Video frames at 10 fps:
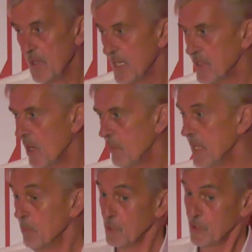and HR
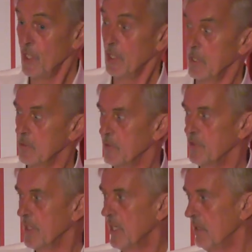people certainly ought
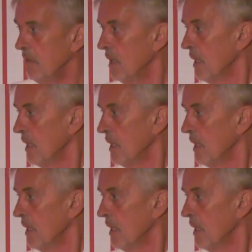to know,